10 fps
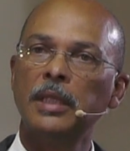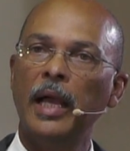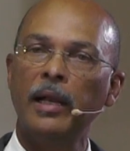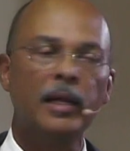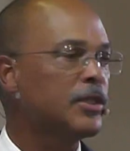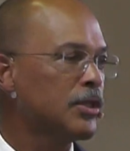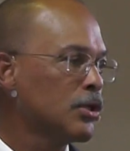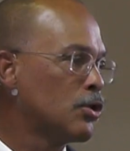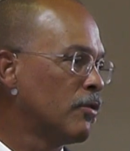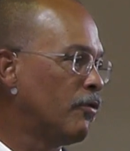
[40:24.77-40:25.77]
and listen
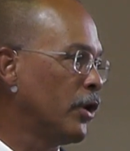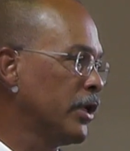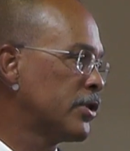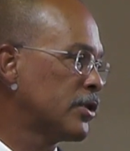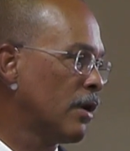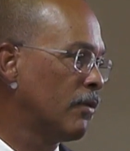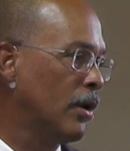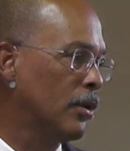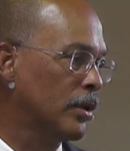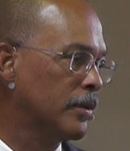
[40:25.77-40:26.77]
to the voice of the
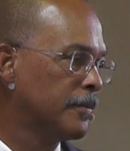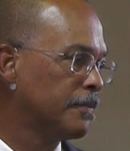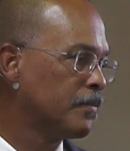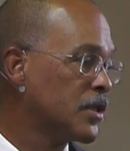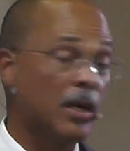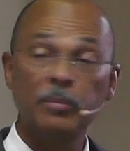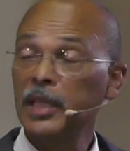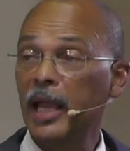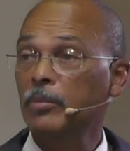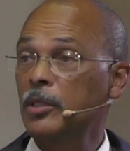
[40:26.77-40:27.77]
Lord?
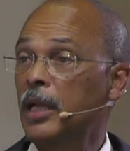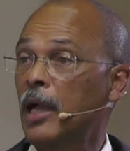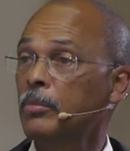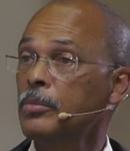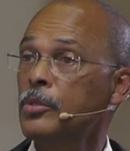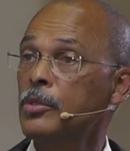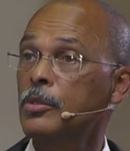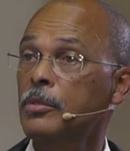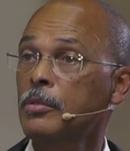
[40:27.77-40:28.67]
Sometimes it comes